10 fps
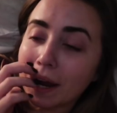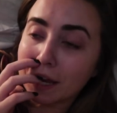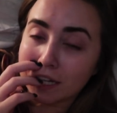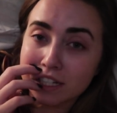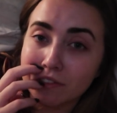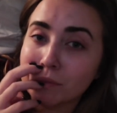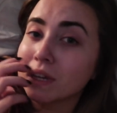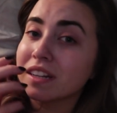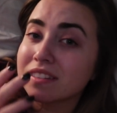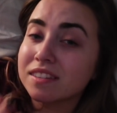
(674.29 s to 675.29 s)
I can't tell if I'm
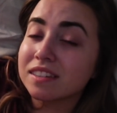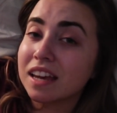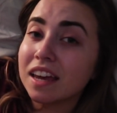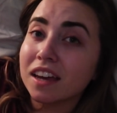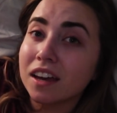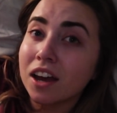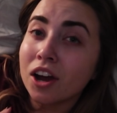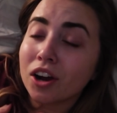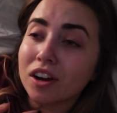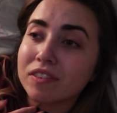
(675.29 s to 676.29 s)
getting sick
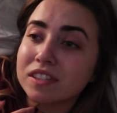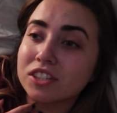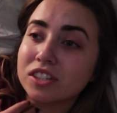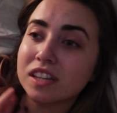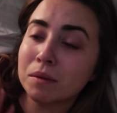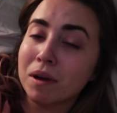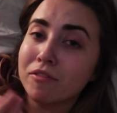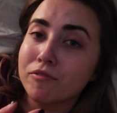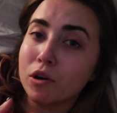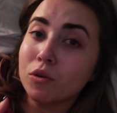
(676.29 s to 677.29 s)
or if it's just like my
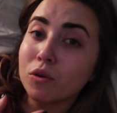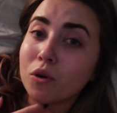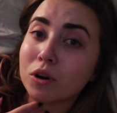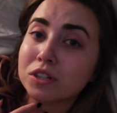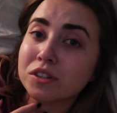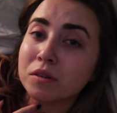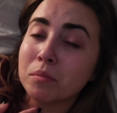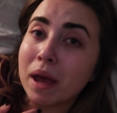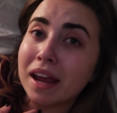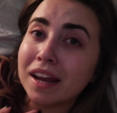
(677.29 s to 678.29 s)
vocal cords are in
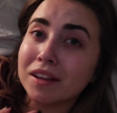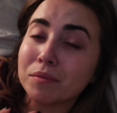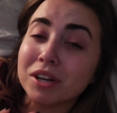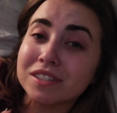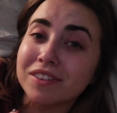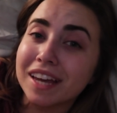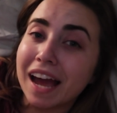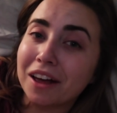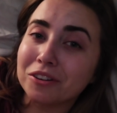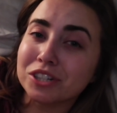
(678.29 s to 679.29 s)
pain because of like
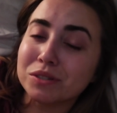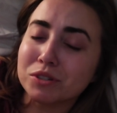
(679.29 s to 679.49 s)
allergies,